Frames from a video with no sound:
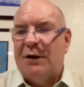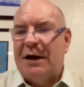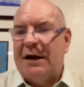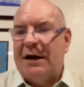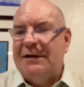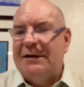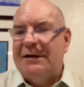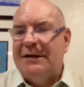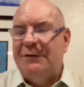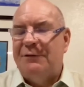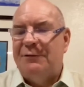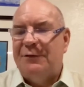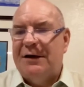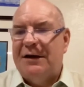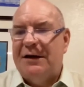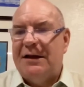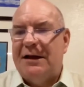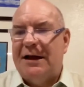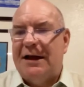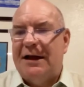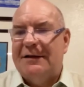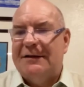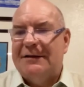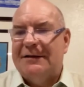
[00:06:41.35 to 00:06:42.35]
what I didn't
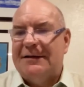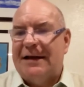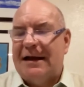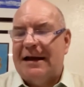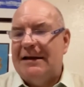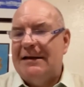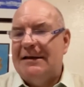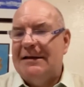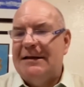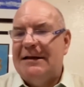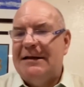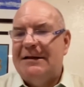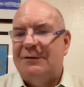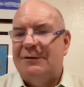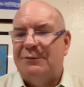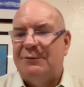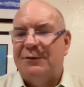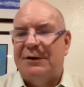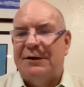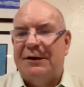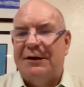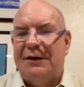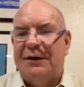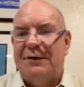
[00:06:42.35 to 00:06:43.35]
realize is I didn't need to
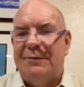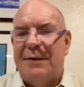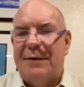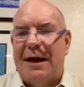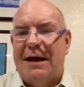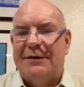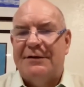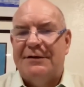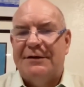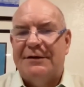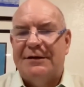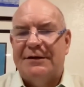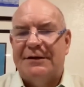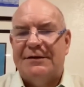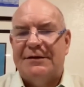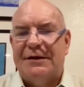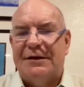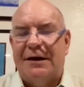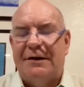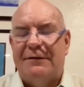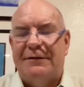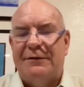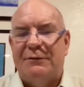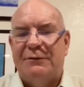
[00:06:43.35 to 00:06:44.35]
really imagine this
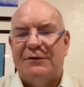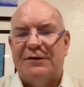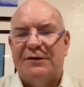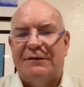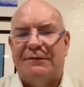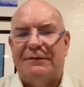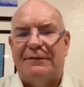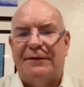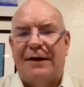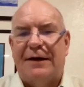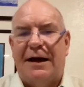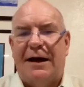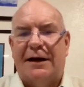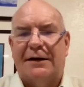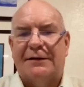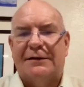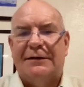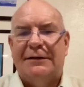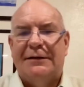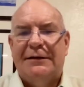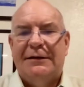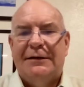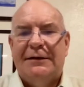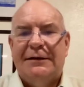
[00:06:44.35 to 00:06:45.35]
stuff. It was a fact.